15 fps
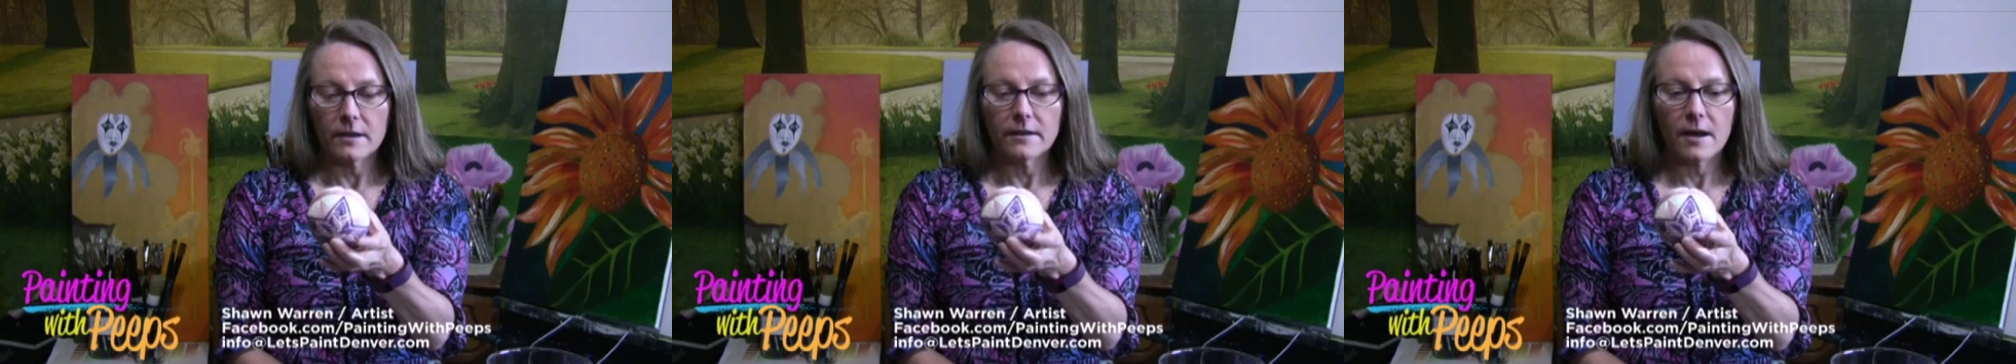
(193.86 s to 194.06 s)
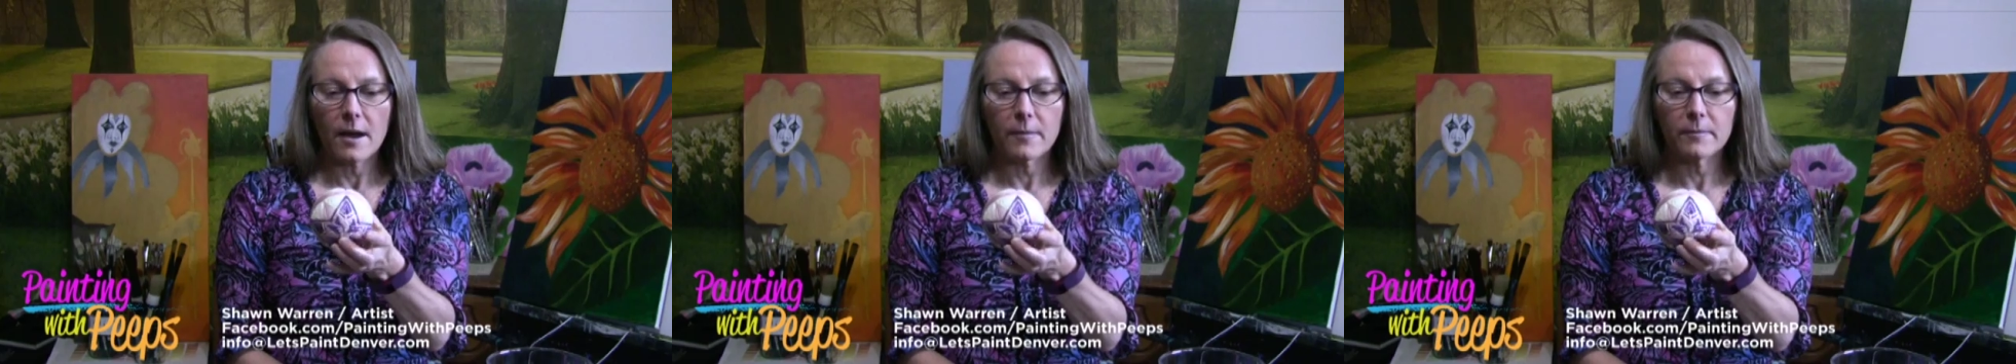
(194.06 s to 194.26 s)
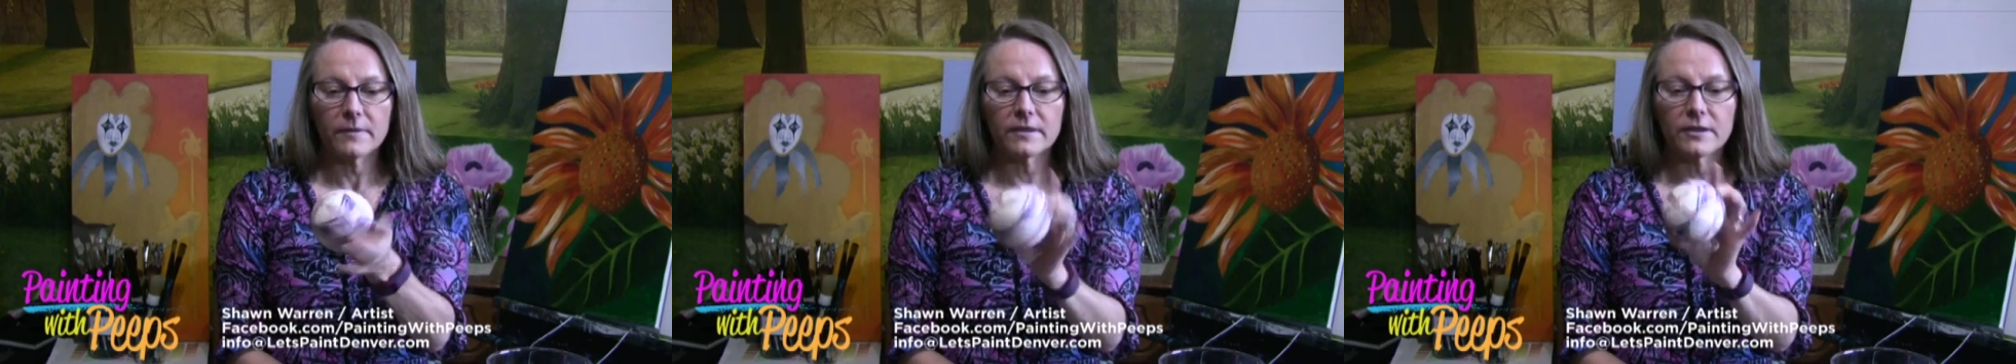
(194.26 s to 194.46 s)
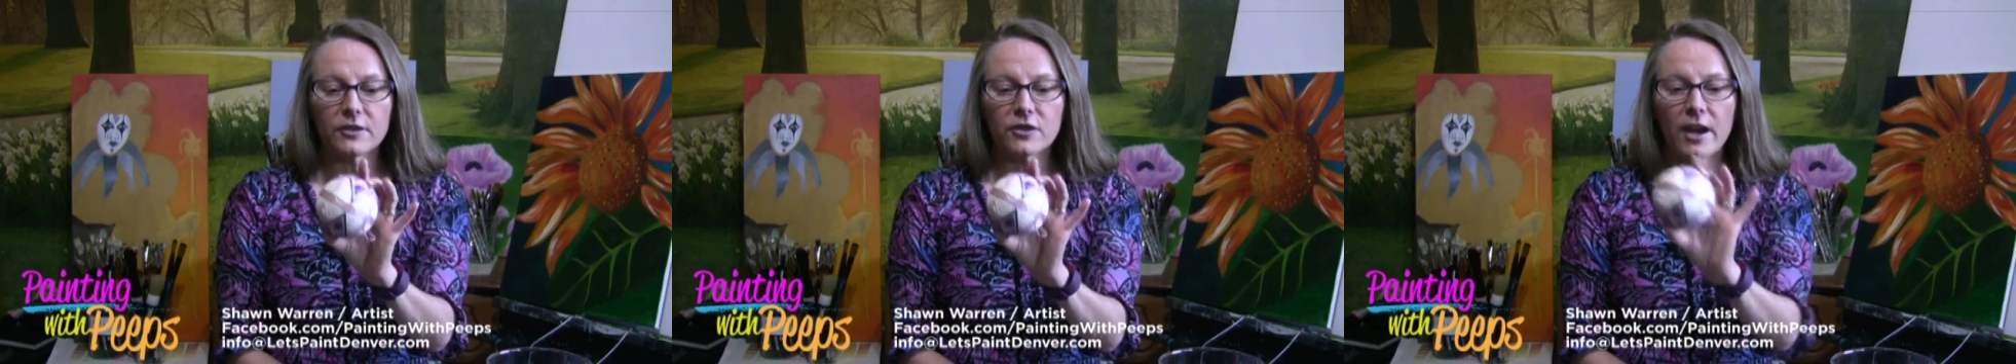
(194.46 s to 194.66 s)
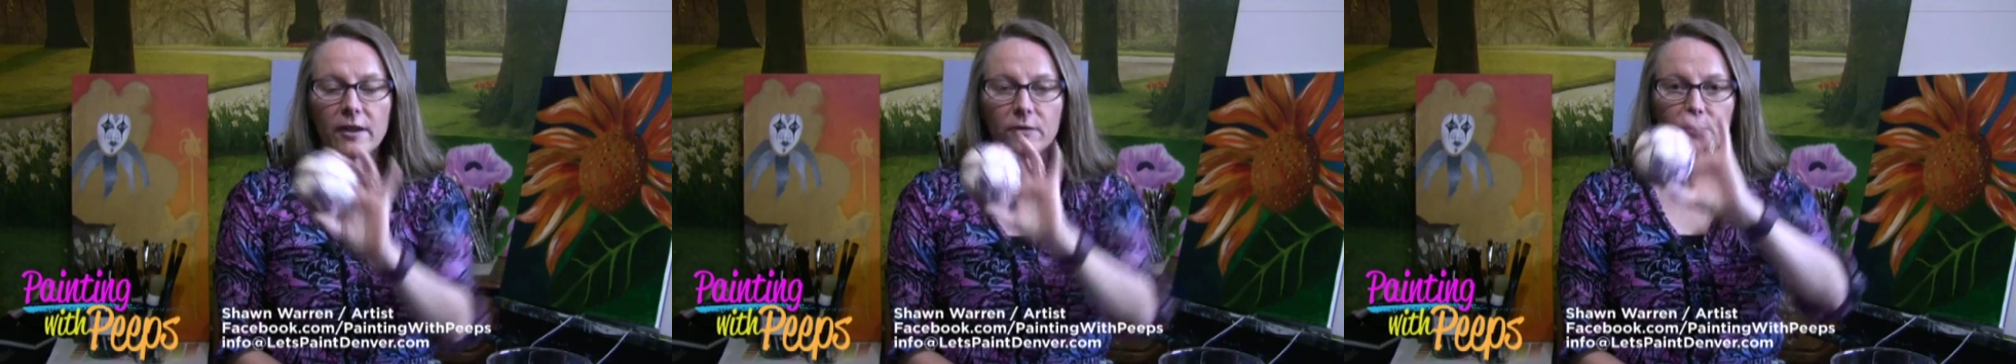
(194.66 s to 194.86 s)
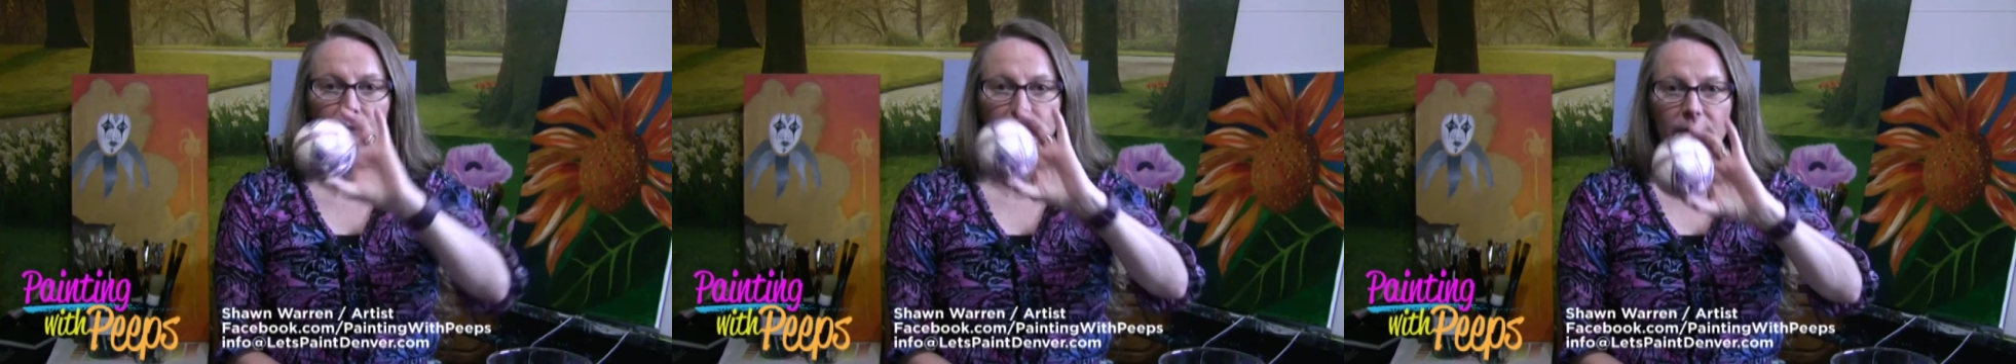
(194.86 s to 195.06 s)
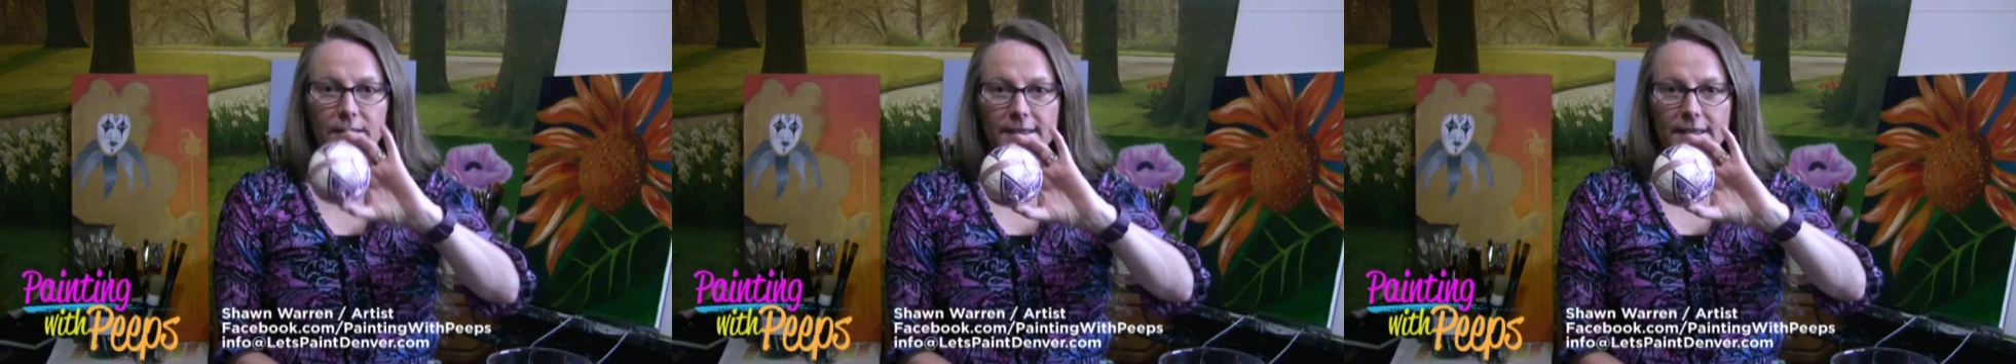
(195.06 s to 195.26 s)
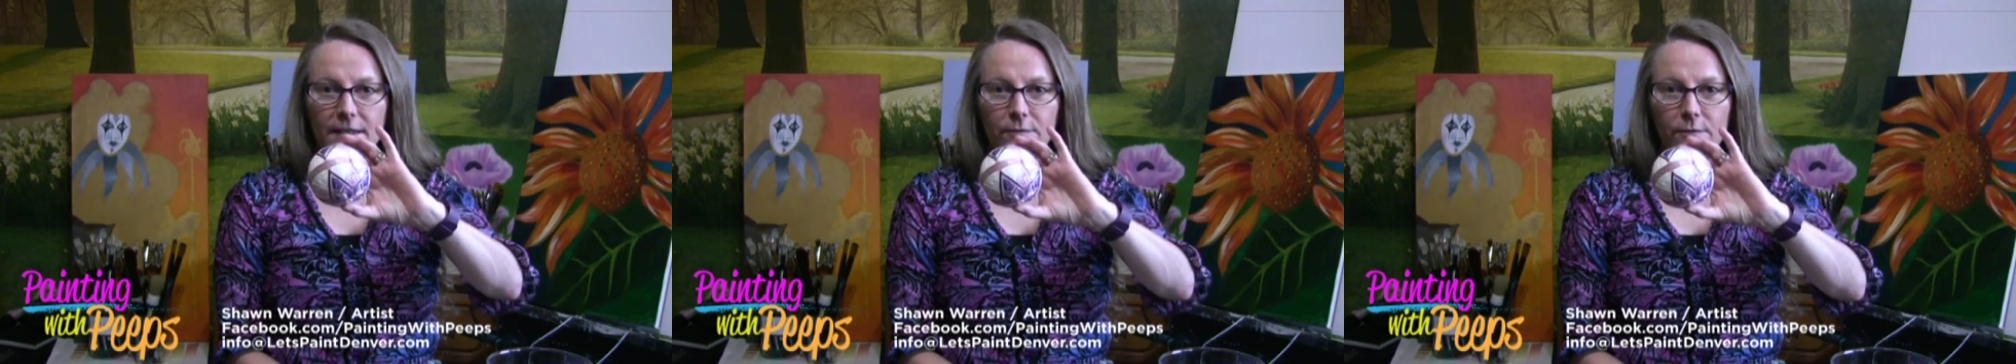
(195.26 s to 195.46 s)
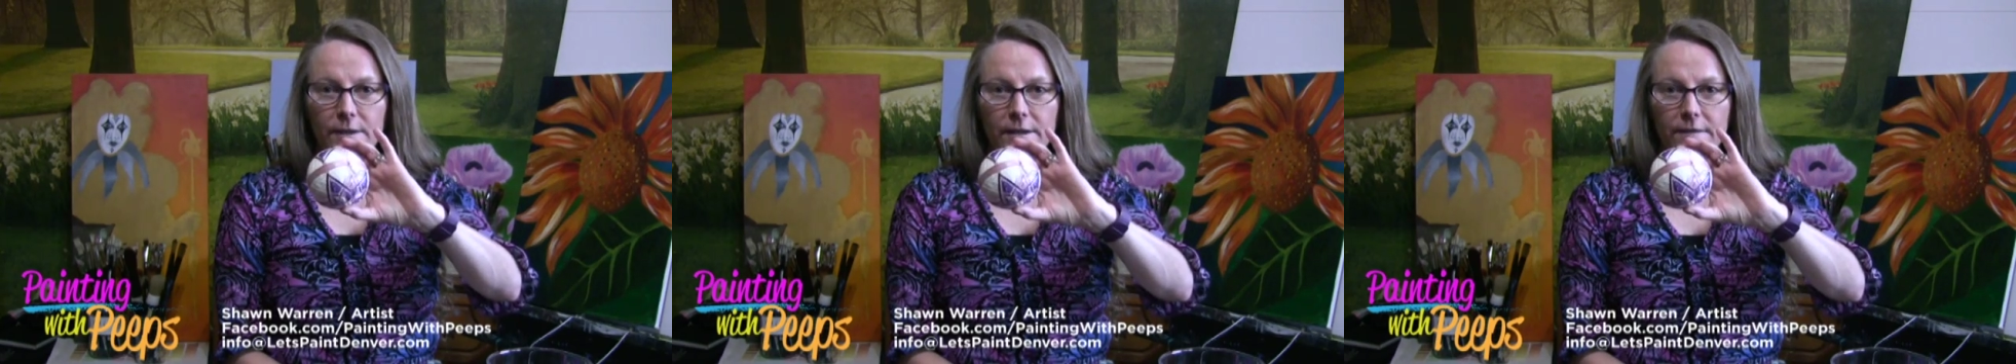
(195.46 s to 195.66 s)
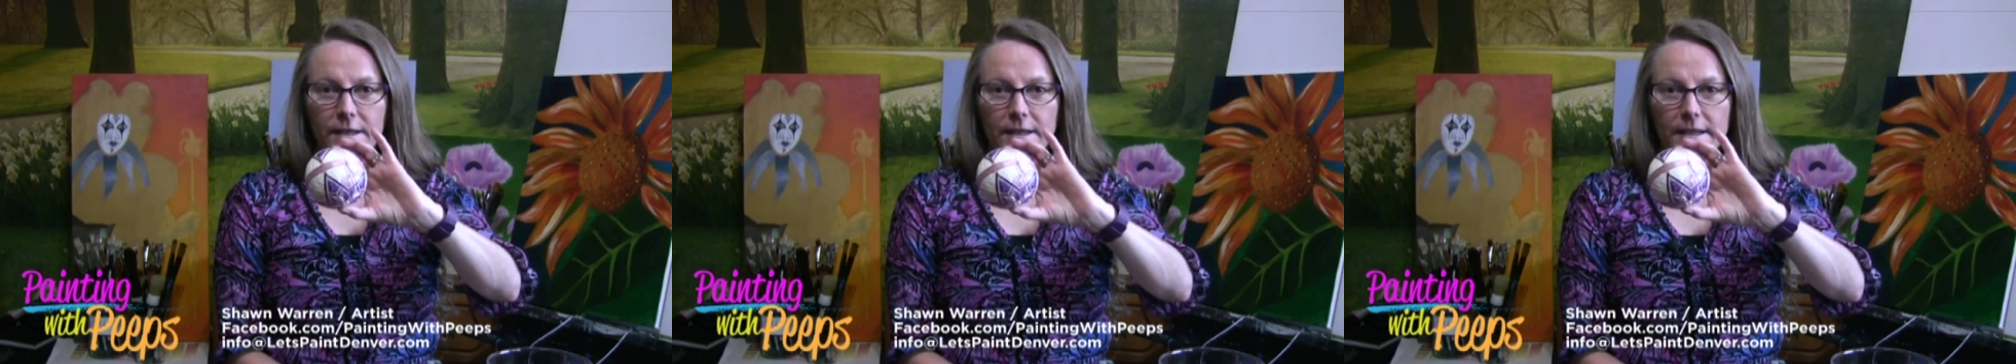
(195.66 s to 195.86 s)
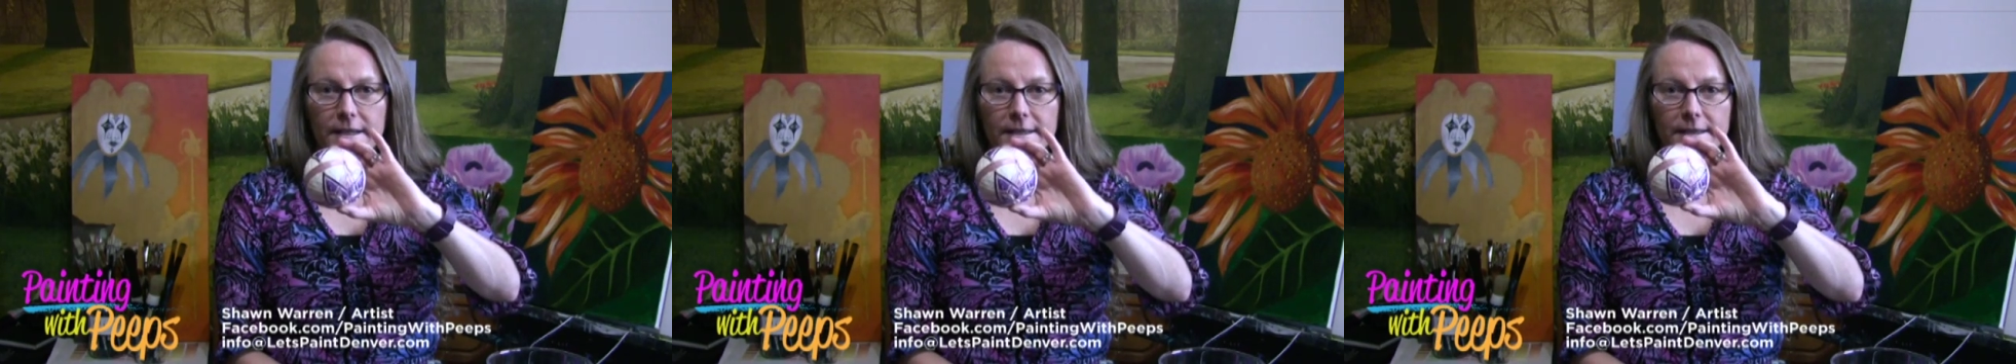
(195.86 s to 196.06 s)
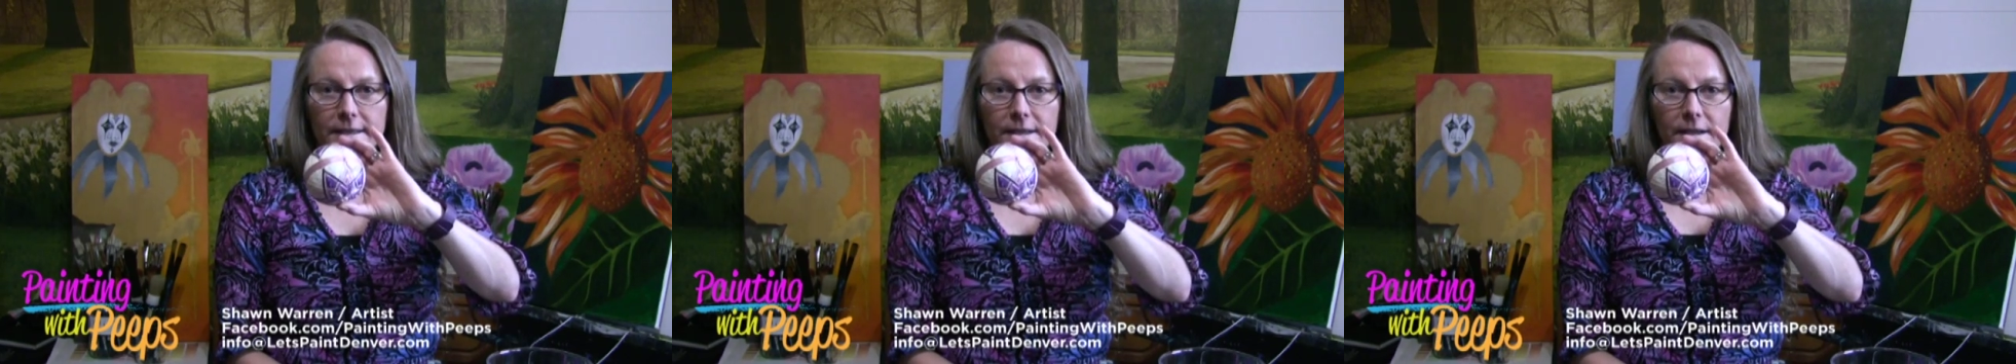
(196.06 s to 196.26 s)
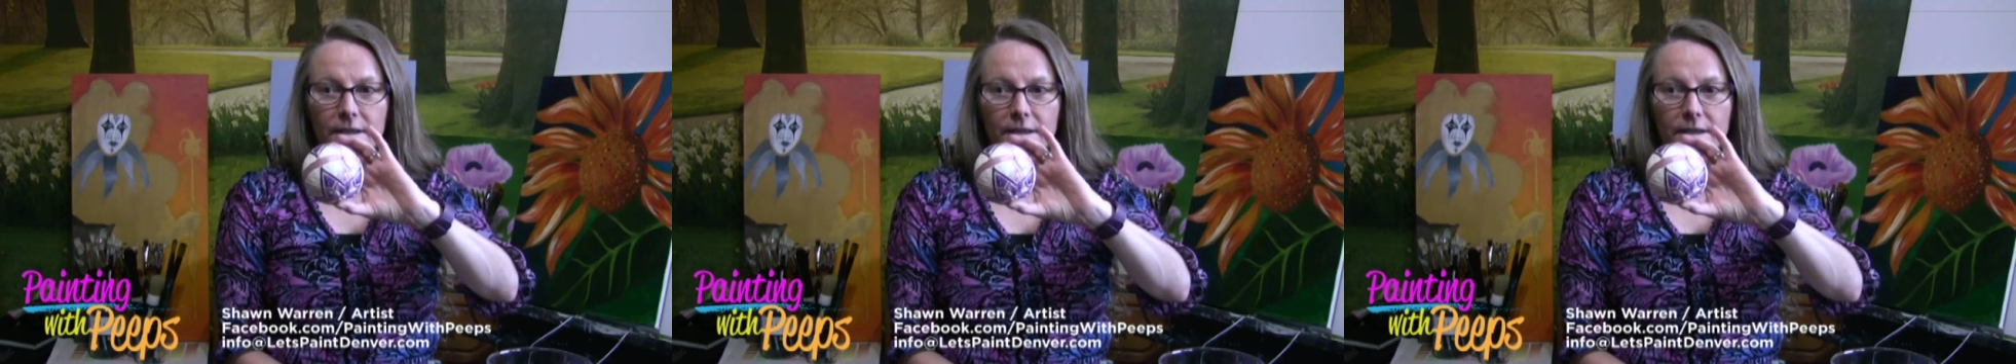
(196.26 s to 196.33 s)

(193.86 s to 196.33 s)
the child would receive one of these